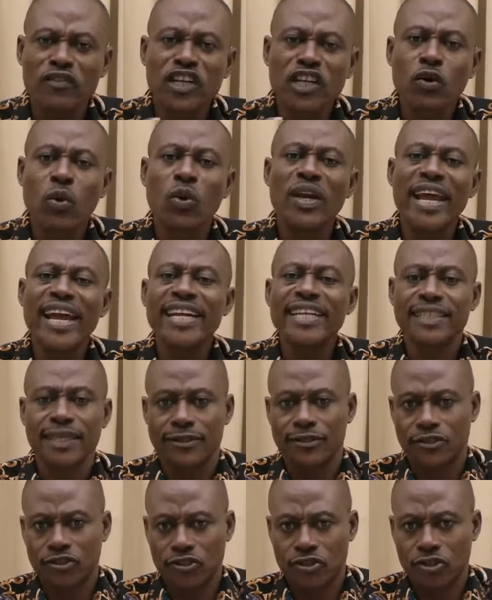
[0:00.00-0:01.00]
of
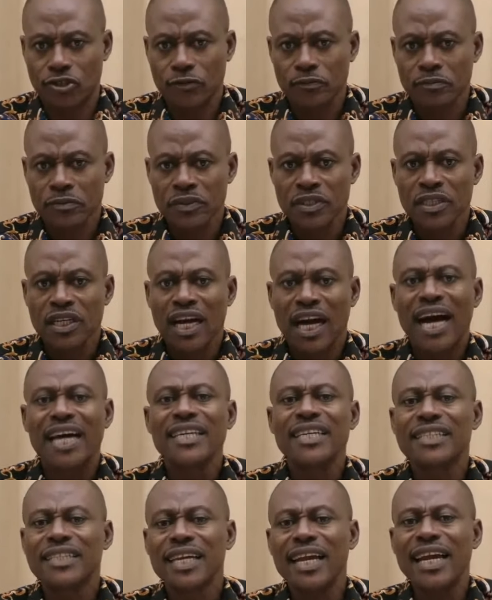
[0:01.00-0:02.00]
Nicolaitans.
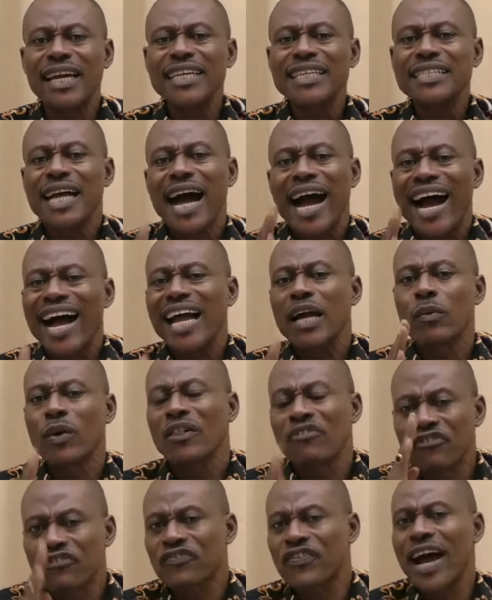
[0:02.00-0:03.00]
And it says, I
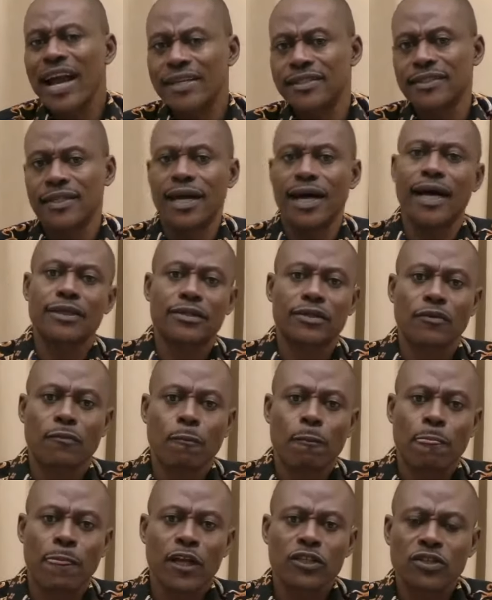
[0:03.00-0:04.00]
will fight that.
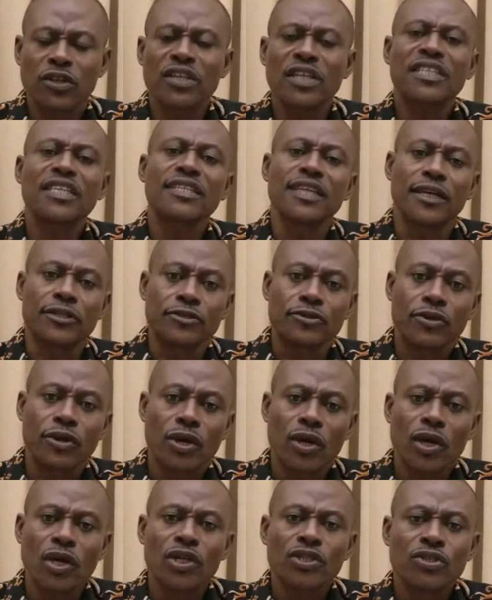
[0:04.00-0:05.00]
So this is it.
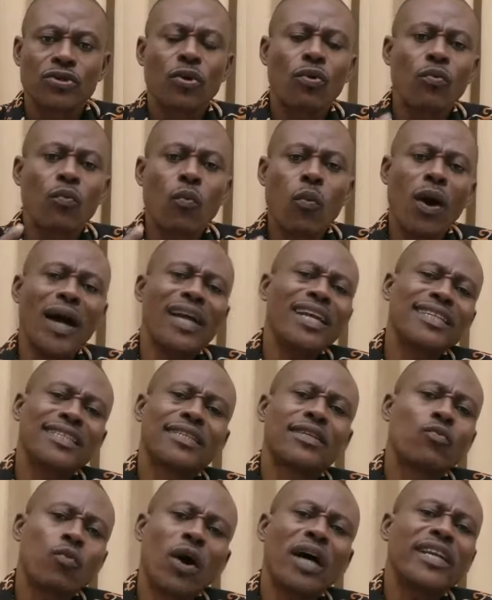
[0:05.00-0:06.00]
So what
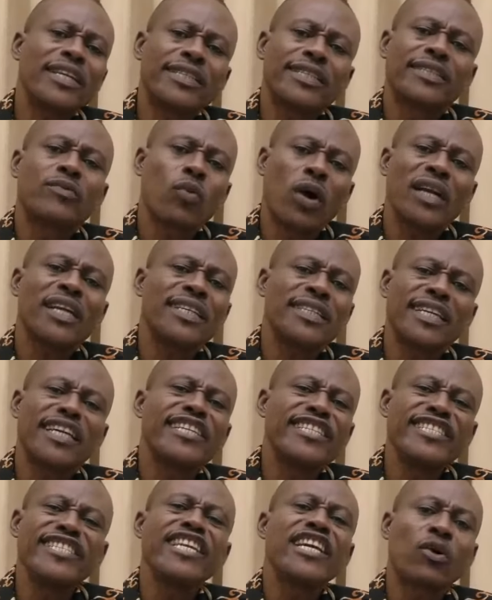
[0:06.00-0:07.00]
is
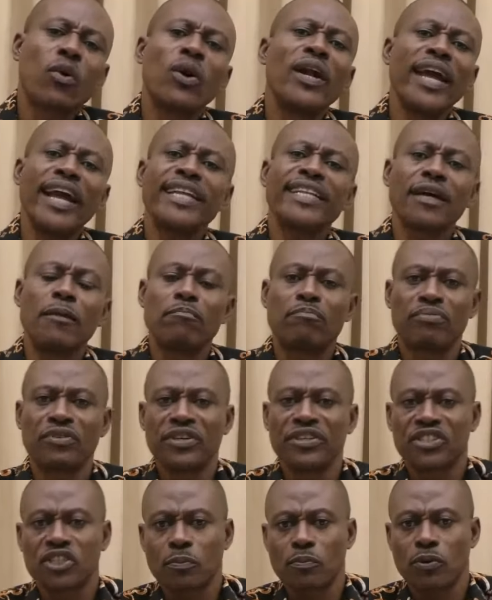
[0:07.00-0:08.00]
the Nicolaitan
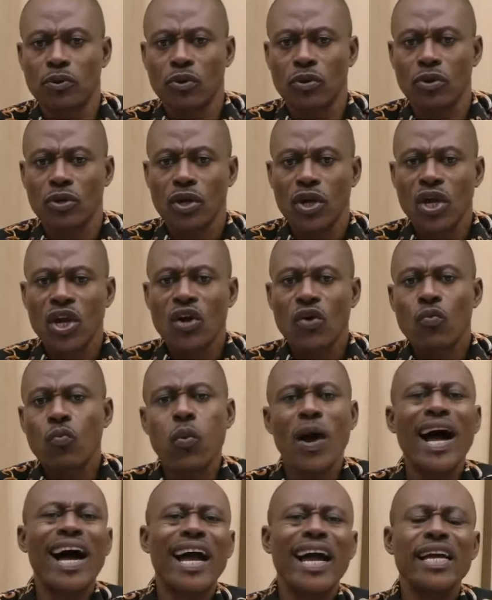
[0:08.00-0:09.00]
principle?
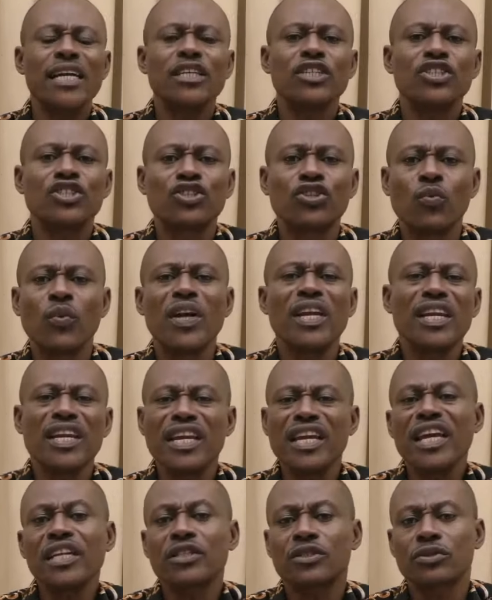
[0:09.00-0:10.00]
Why do we
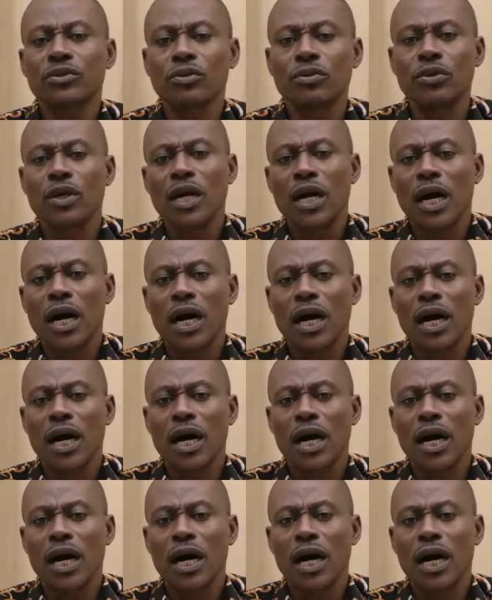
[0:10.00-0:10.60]
need to